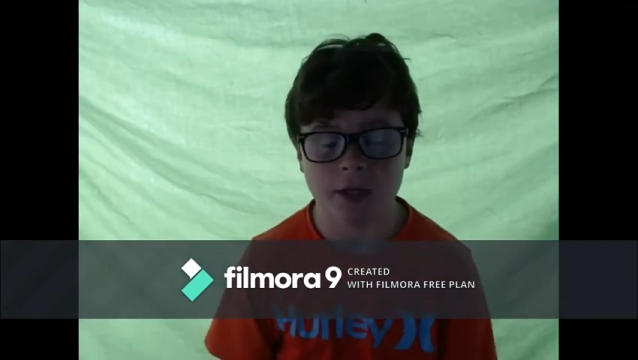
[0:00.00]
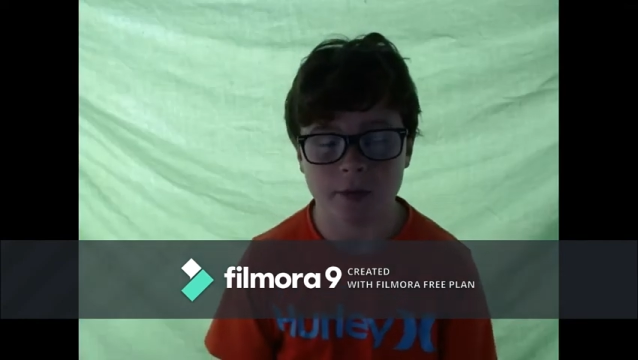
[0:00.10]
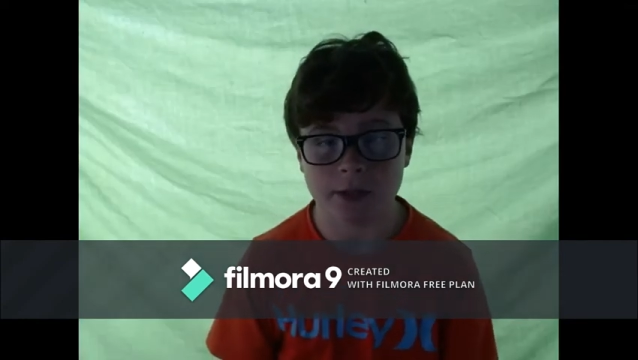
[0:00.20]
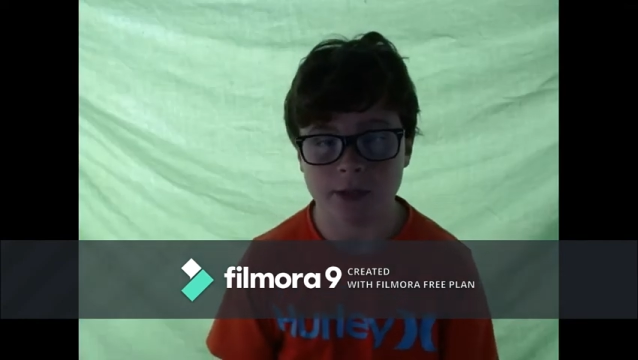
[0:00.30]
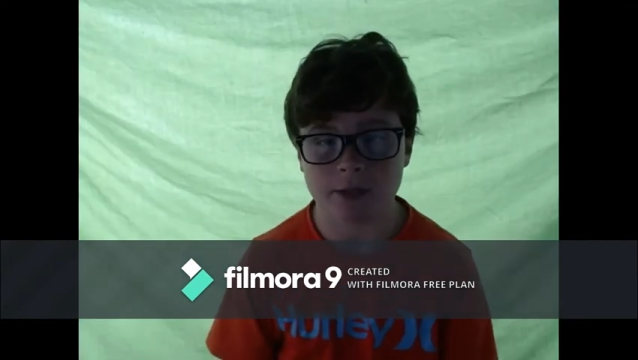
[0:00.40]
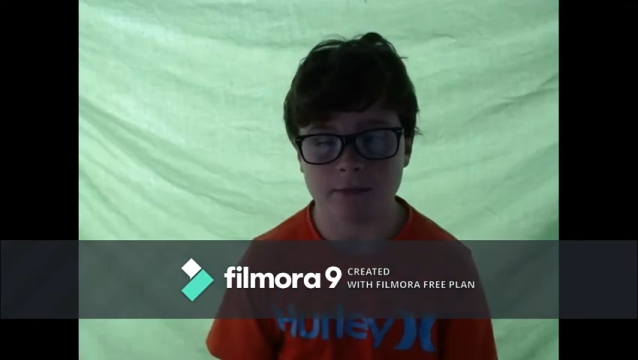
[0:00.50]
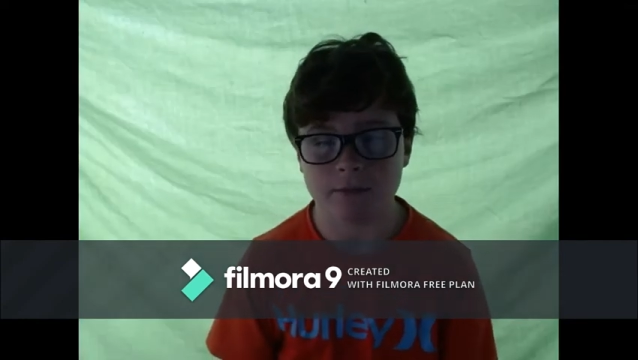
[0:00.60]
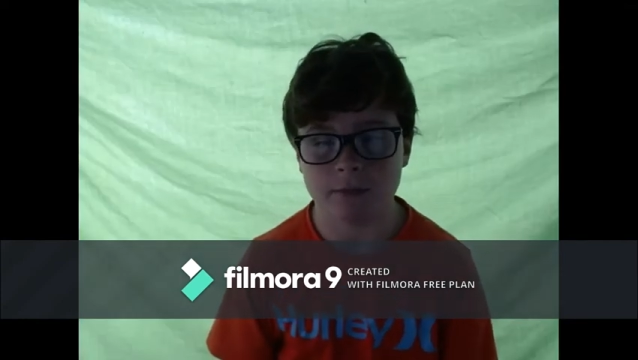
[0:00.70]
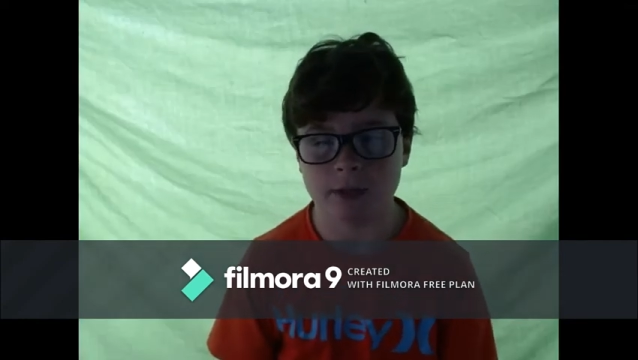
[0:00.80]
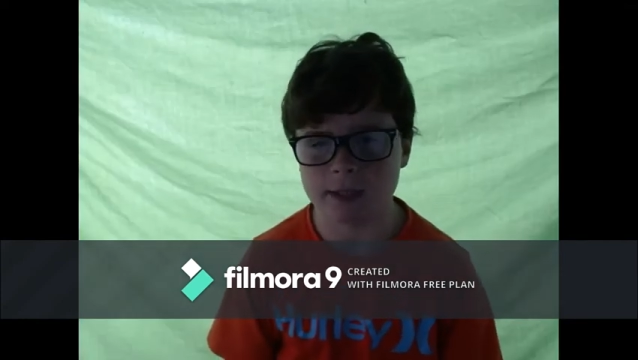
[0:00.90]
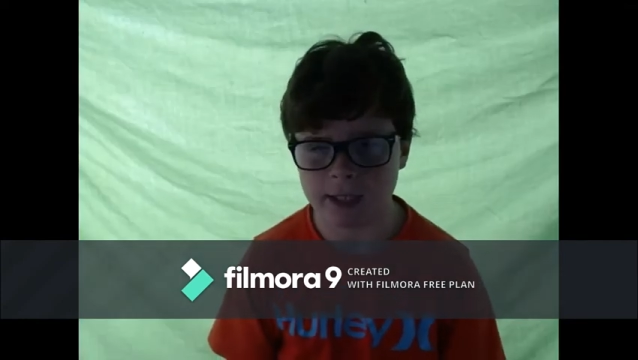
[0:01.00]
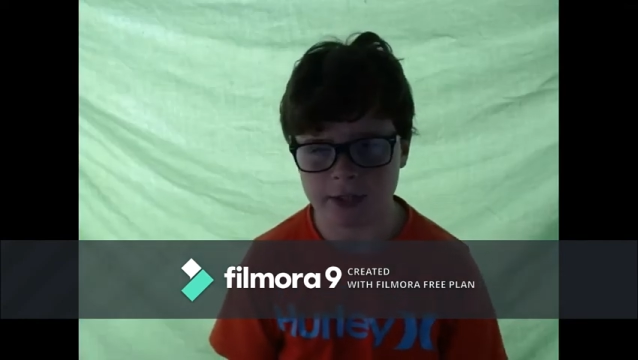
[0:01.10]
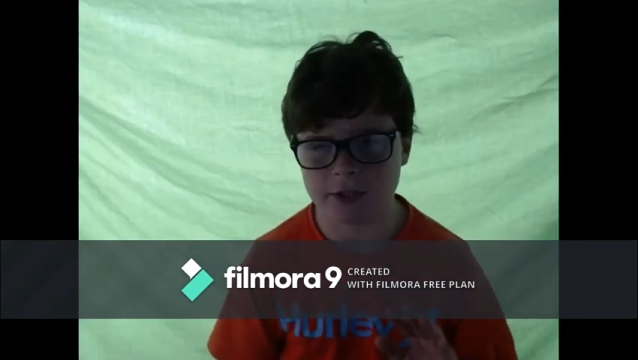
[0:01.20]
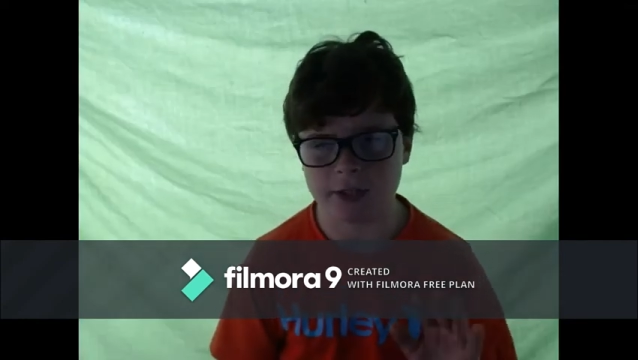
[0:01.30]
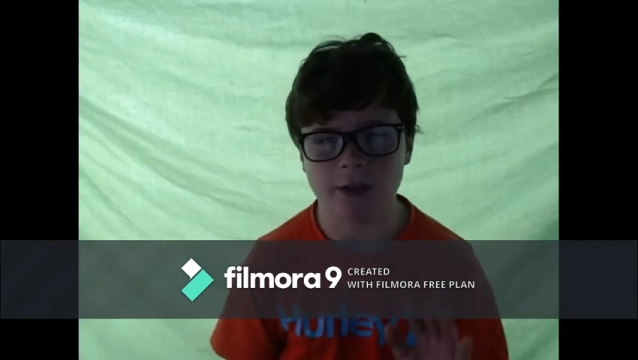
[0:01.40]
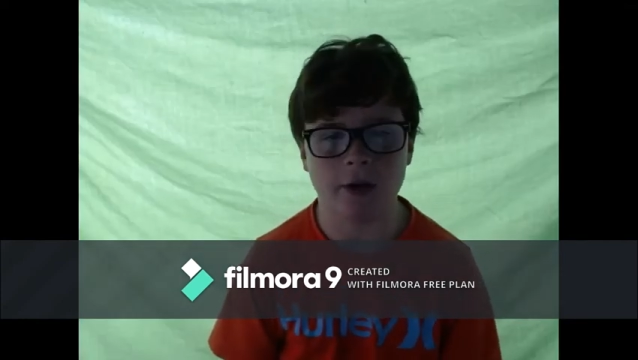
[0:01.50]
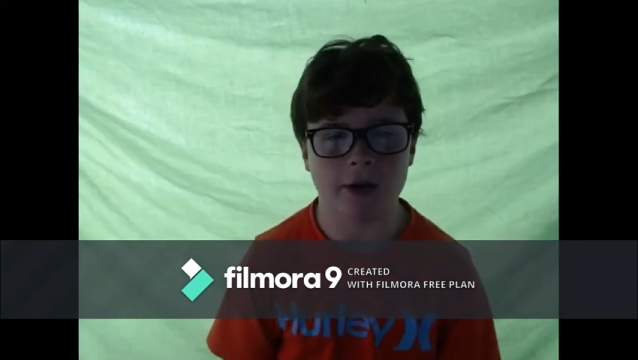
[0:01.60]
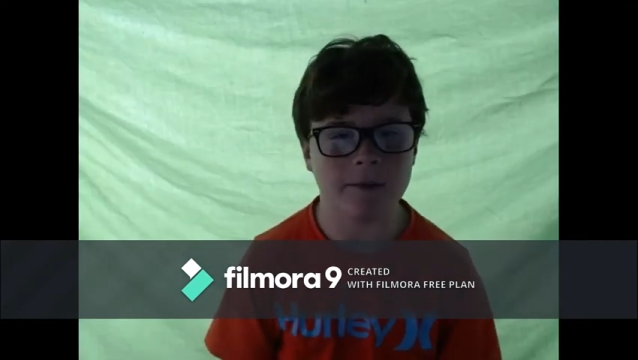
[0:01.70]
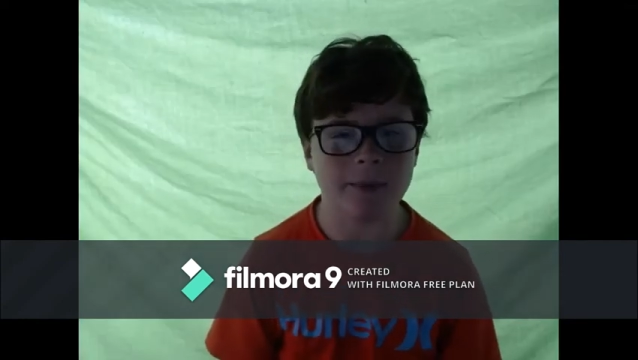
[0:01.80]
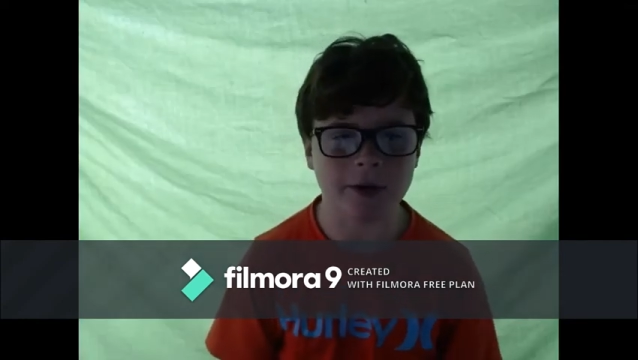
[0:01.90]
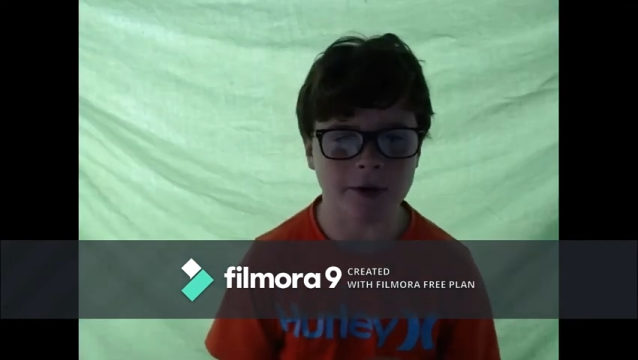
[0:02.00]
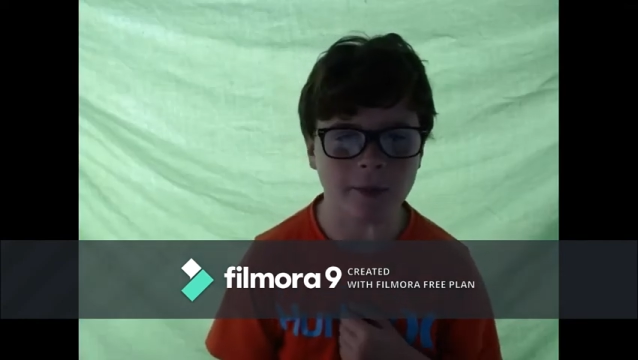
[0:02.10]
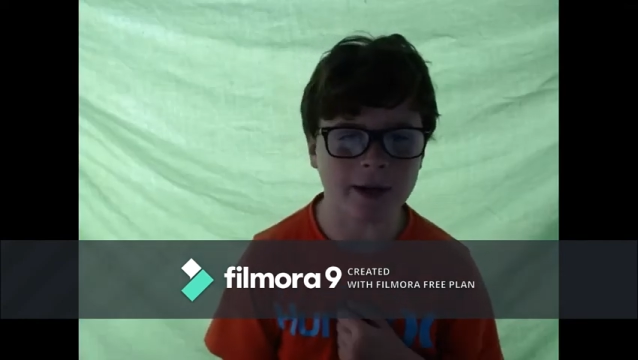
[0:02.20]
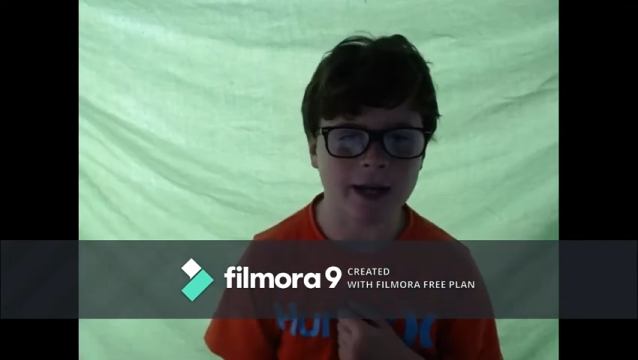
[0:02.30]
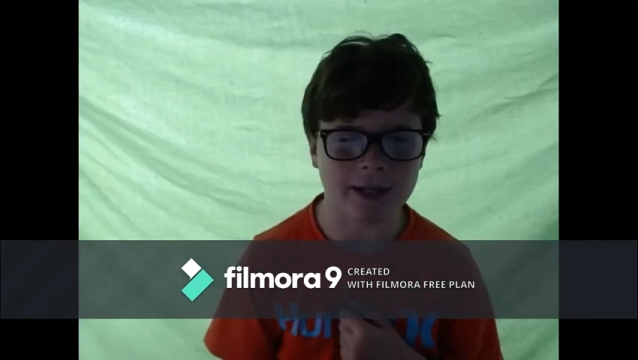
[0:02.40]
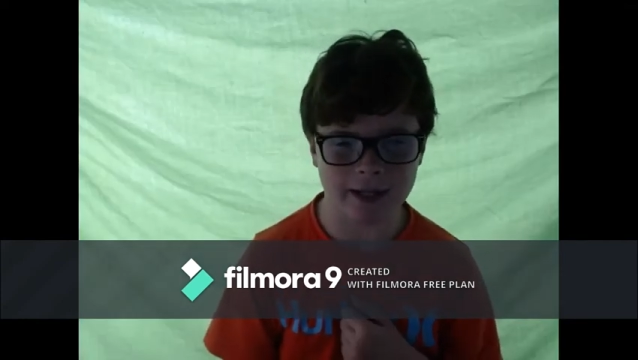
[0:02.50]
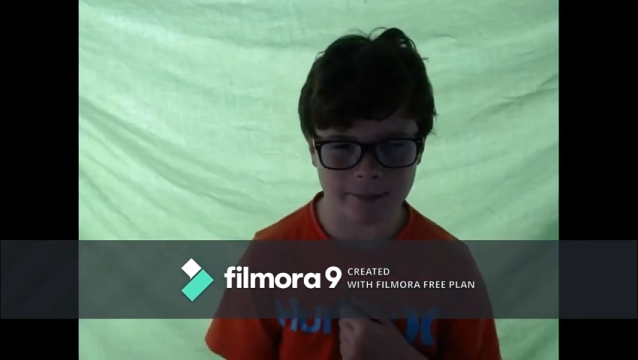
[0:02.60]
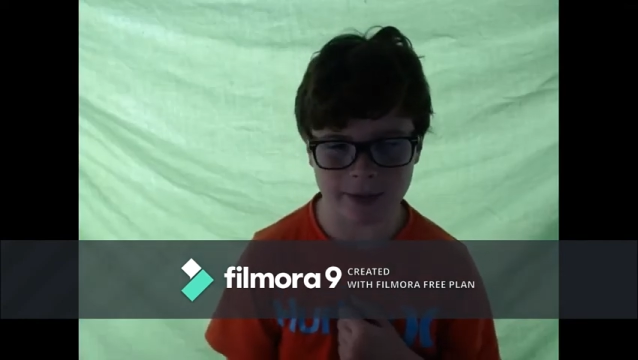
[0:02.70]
which is actually a lot compared to what I get.